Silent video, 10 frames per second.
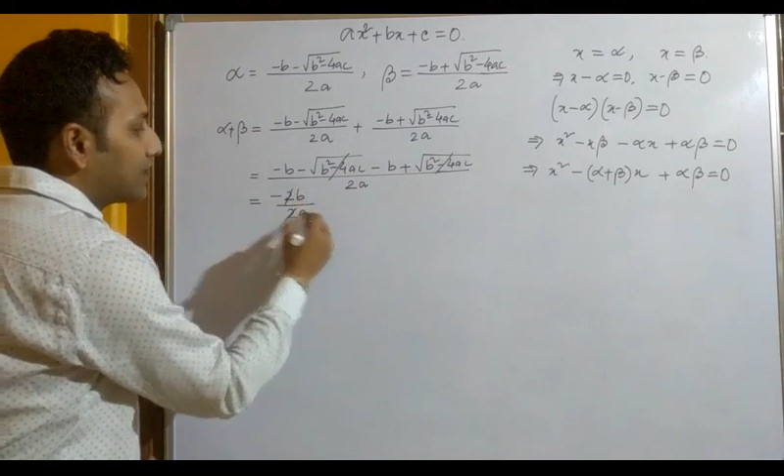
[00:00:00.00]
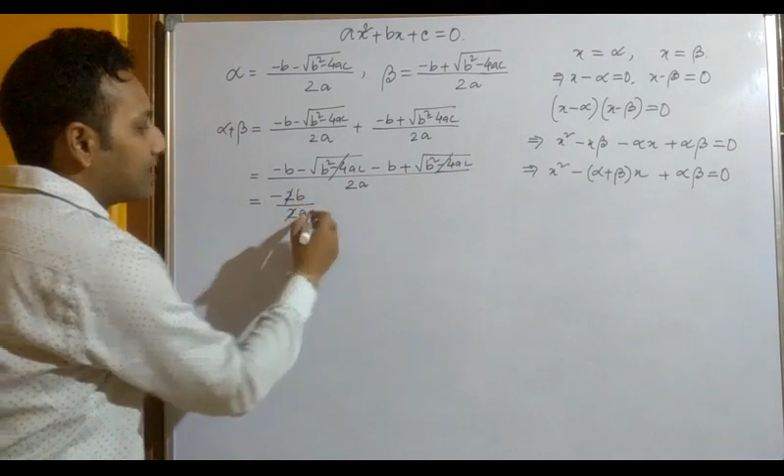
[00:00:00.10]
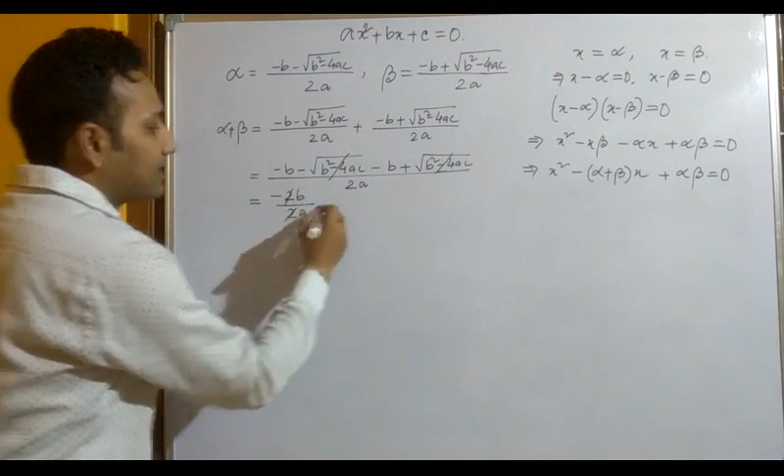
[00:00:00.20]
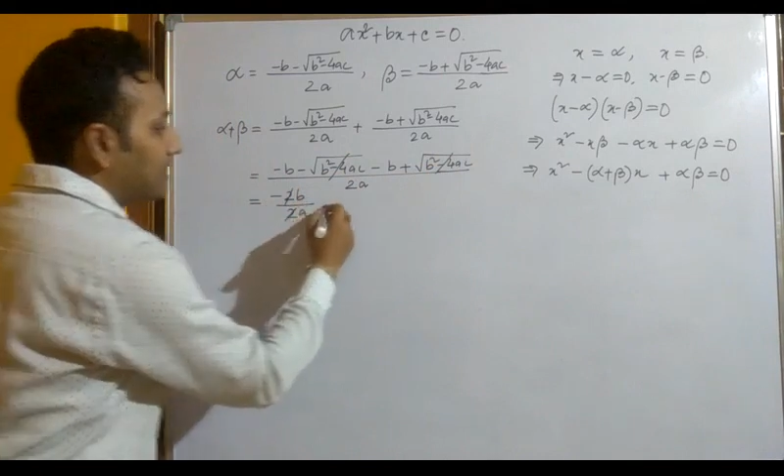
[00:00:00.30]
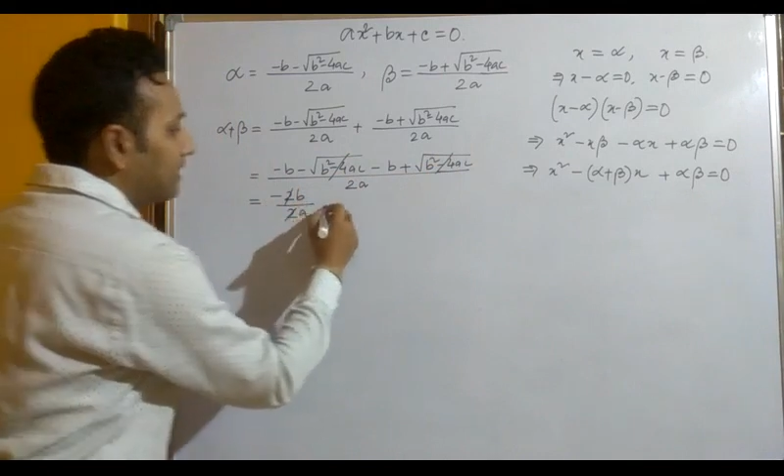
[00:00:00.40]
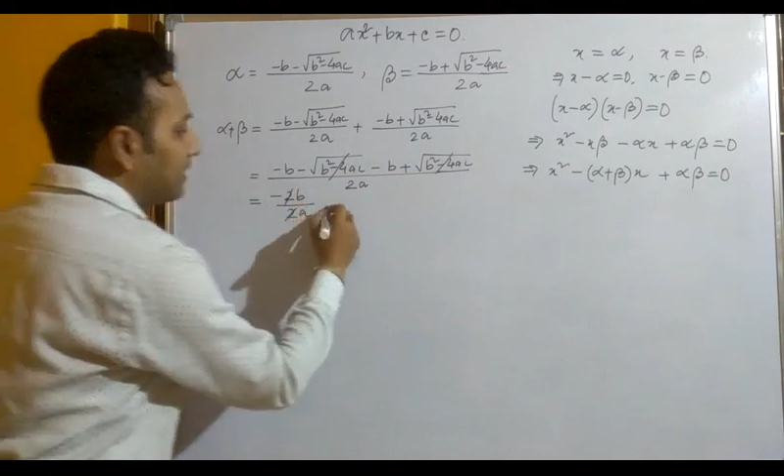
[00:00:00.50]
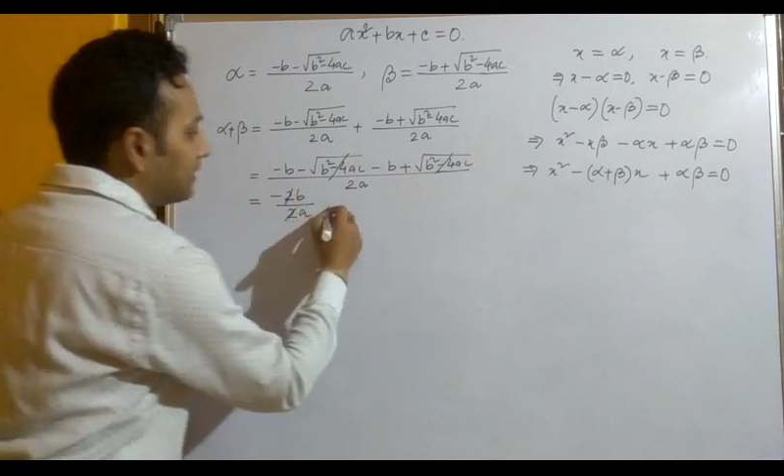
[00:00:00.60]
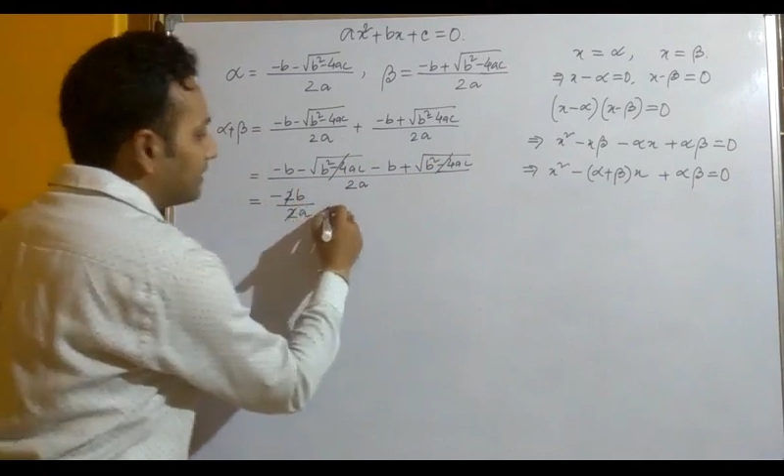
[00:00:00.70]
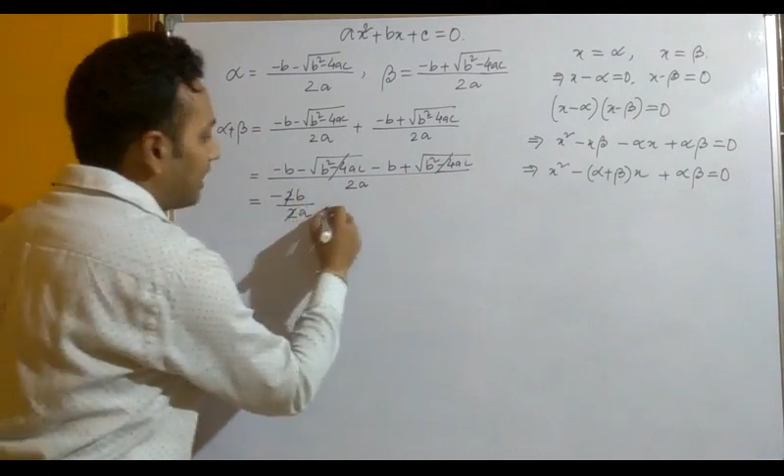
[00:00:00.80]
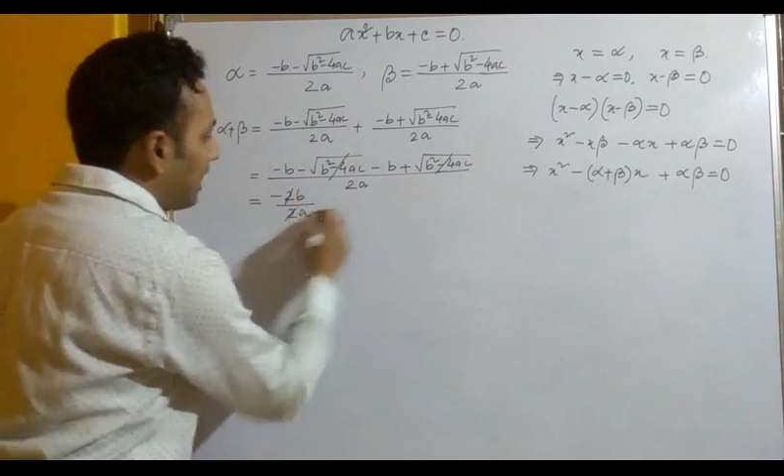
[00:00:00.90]
cancelled,
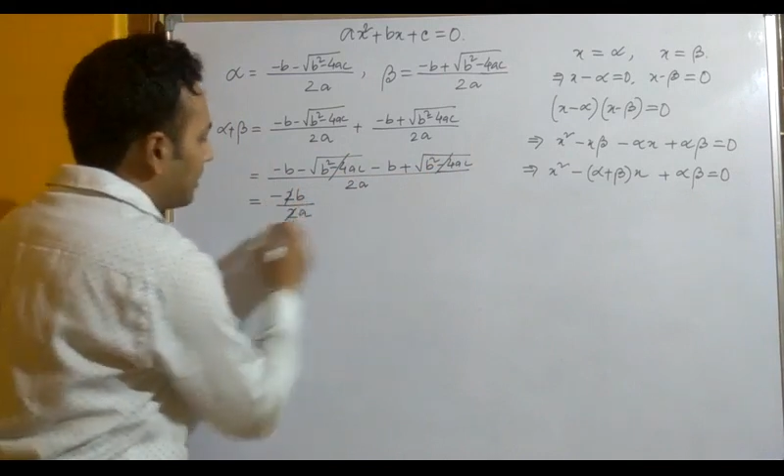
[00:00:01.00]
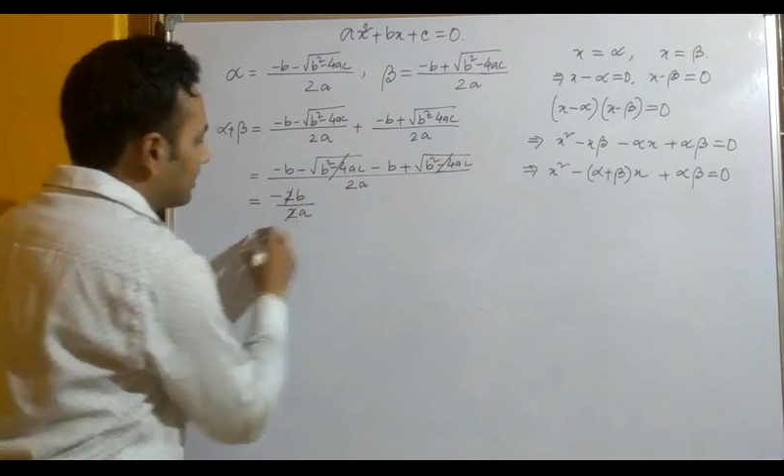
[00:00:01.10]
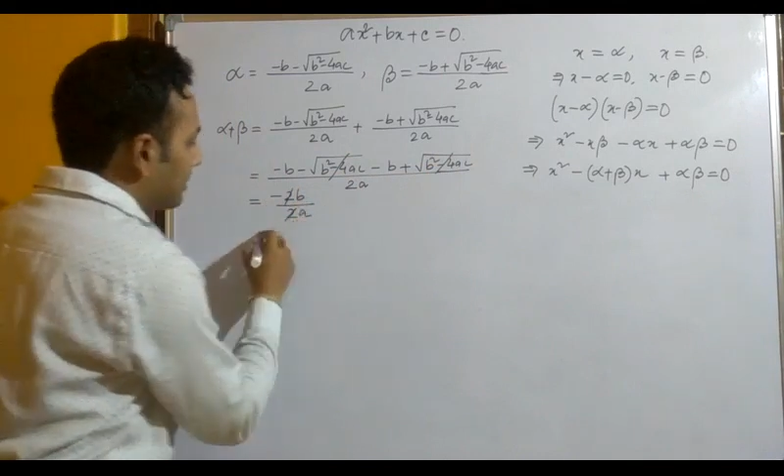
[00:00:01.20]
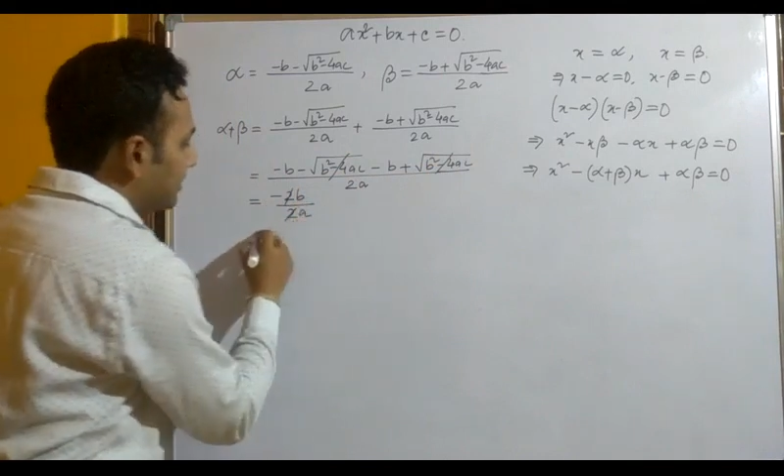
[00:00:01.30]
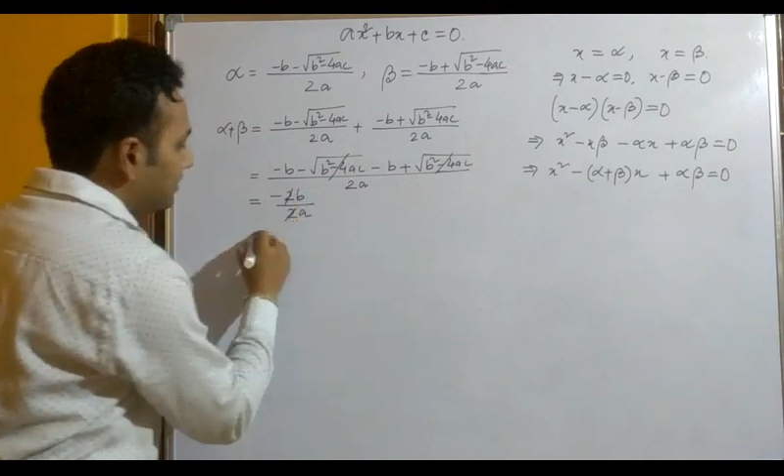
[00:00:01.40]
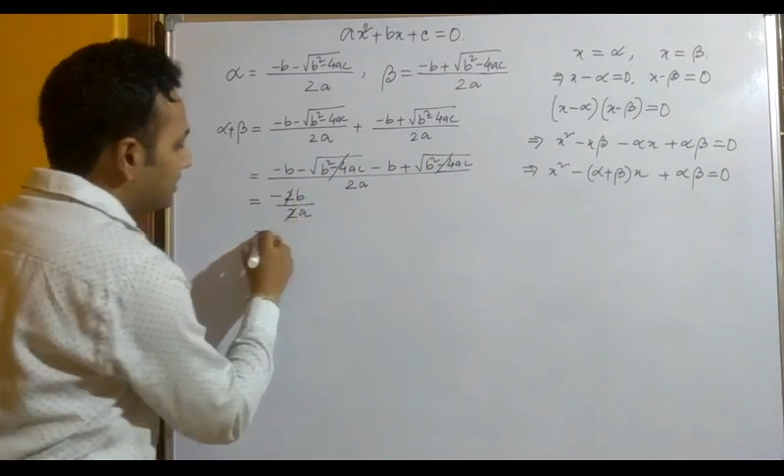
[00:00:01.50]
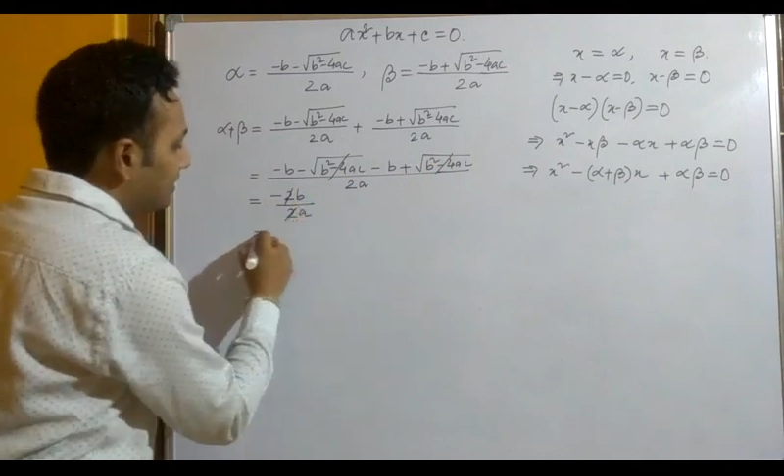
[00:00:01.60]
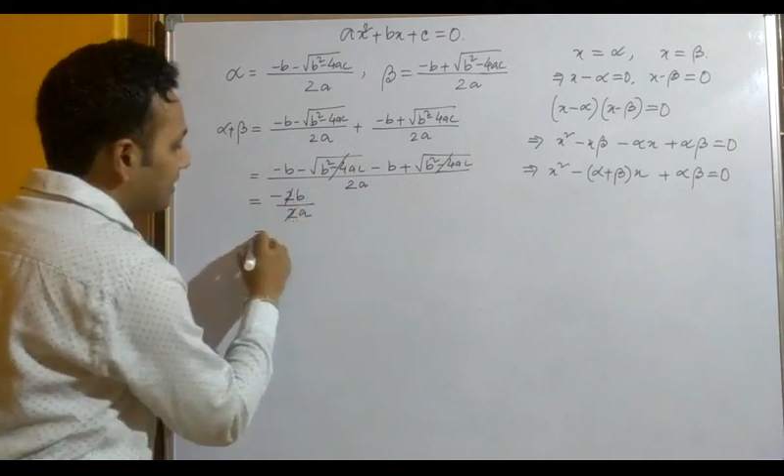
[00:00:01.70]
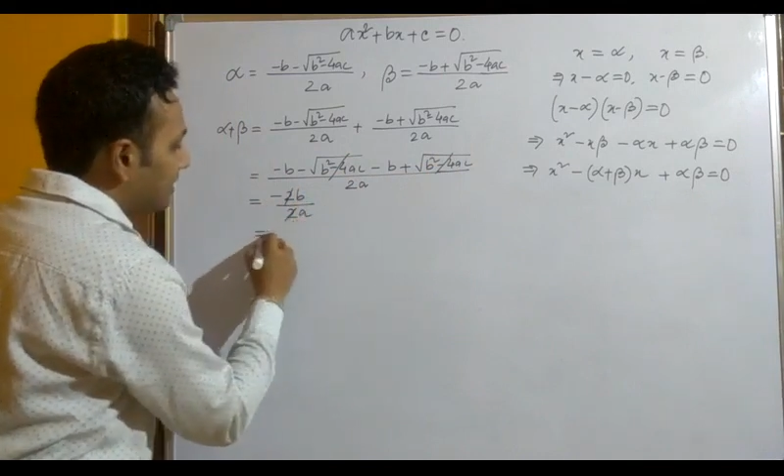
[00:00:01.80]
the answer is